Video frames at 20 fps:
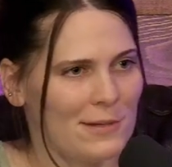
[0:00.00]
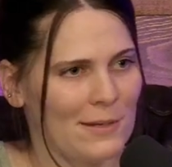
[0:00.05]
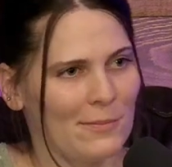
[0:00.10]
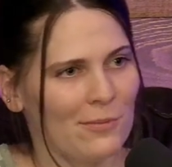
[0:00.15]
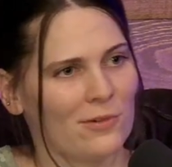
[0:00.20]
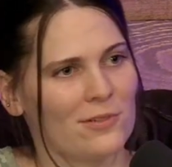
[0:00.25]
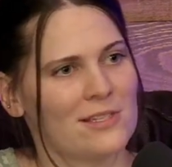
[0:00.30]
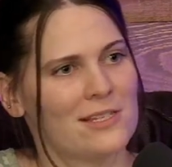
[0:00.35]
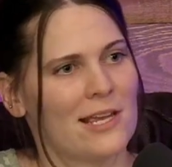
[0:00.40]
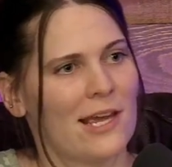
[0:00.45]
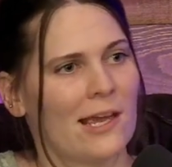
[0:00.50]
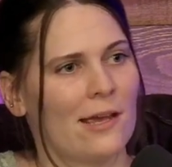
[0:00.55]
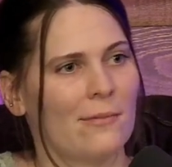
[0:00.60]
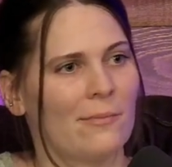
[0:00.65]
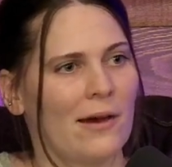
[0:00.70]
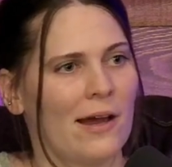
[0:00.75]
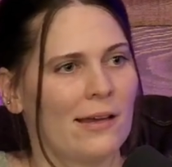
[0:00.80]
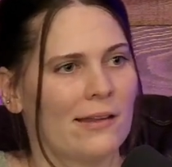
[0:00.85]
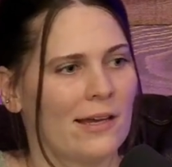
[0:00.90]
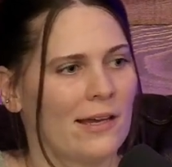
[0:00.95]
People say
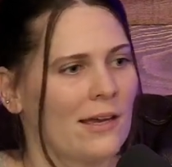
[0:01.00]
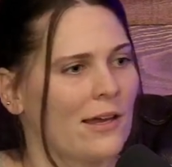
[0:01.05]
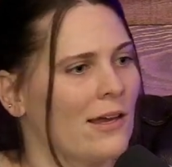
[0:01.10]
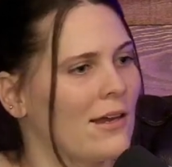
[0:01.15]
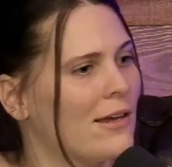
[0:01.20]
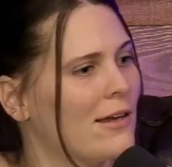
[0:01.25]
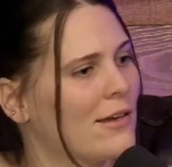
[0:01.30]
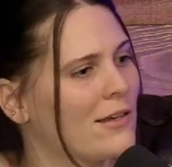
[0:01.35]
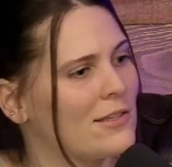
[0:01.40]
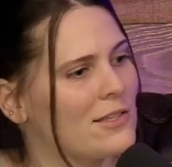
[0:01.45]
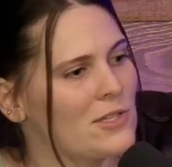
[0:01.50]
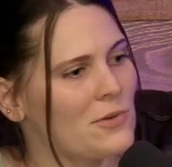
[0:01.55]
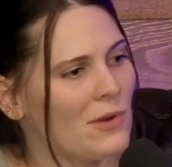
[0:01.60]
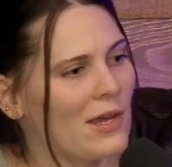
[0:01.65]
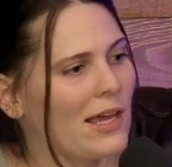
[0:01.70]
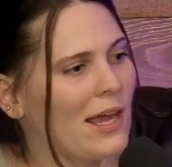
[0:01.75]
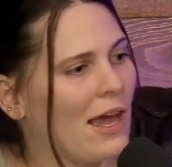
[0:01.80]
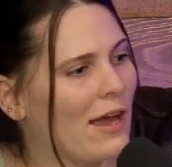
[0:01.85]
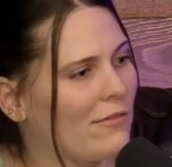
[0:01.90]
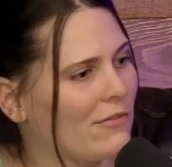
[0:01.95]
by like
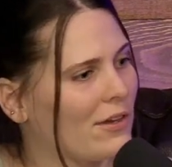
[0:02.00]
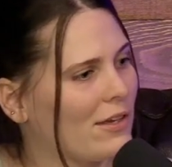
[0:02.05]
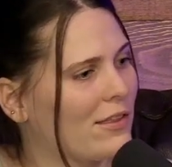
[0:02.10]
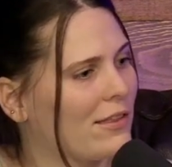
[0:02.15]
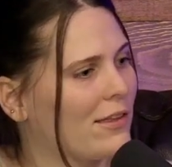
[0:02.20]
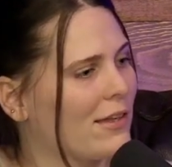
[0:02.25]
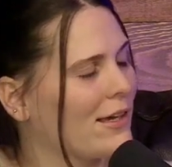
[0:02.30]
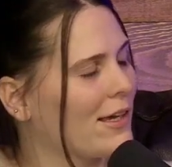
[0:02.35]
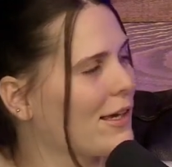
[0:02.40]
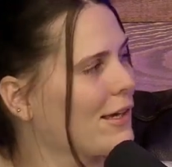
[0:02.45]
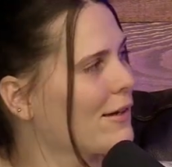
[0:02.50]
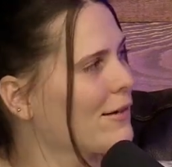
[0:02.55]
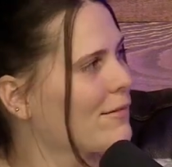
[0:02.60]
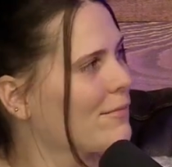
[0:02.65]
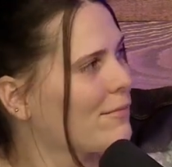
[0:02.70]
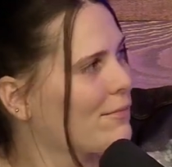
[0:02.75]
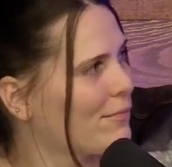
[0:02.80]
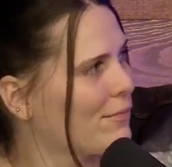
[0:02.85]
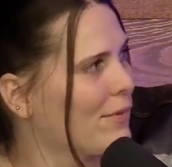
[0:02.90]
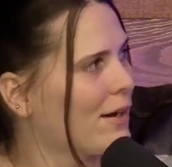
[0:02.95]
doing
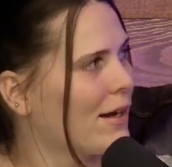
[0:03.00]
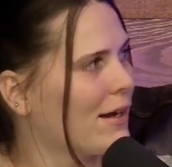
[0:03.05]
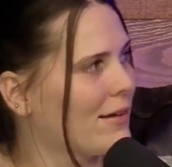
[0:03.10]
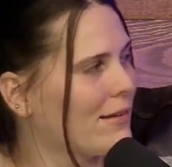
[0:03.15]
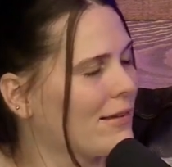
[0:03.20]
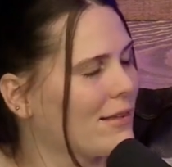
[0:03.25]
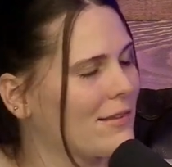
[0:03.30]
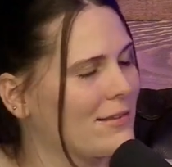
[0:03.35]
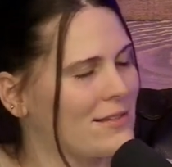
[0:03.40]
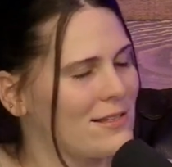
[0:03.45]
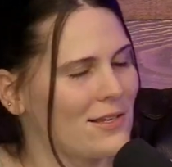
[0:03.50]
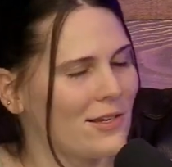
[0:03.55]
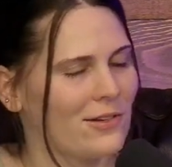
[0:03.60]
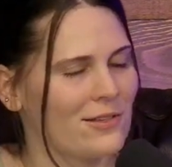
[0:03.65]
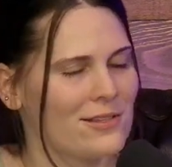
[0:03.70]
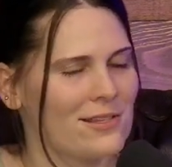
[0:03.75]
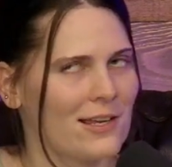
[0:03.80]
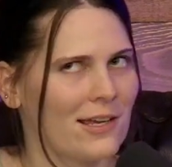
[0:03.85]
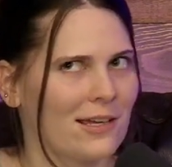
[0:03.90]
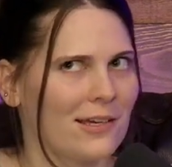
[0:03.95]
everything, and
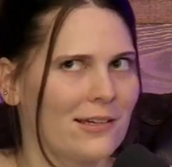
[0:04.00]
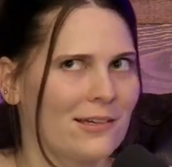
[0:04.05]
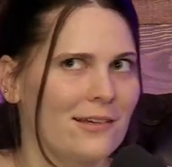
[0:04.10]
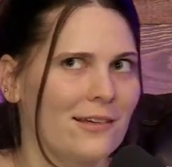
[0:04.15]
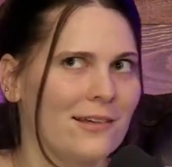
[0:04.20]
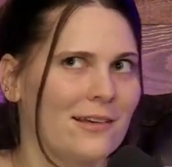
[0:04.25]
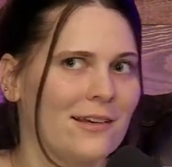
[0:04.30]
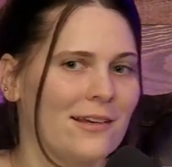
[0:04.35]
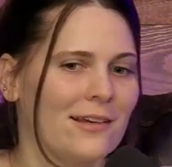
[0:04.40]
so it's like.